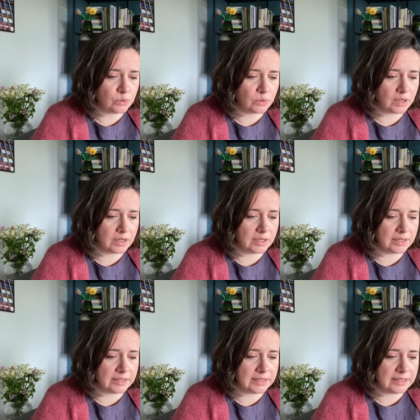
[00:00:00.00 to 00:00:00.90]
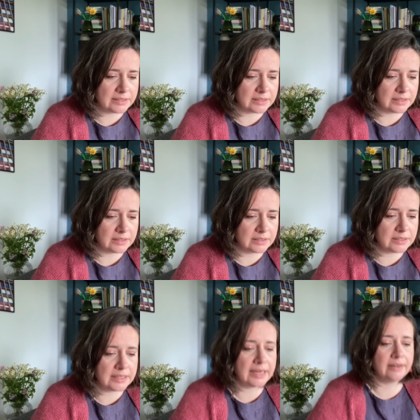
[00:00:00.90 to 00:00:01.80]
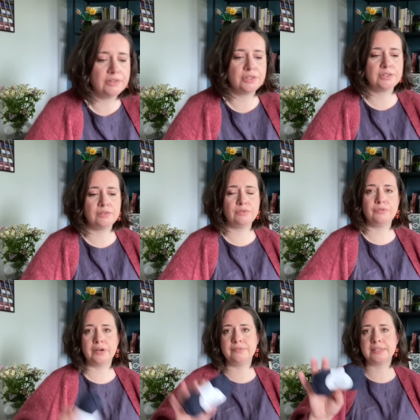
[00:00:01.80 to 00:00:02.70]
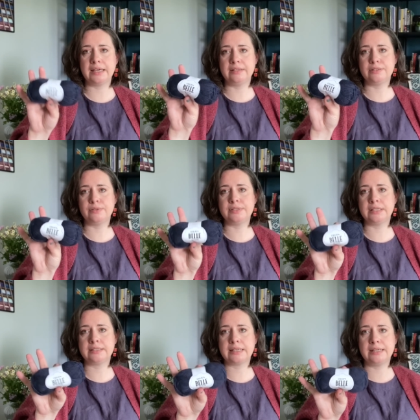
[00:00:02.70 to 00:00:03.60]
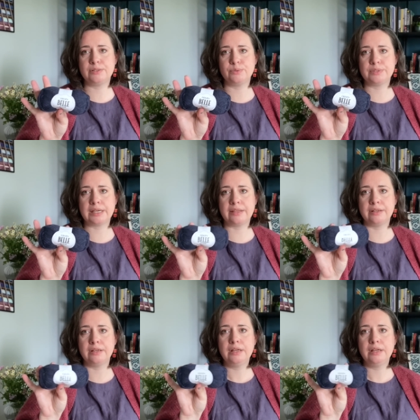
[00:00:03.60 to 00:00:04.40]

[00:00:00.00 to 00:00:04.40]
I needed, yeah, just over 5 skeins, so 6 skeins altogether.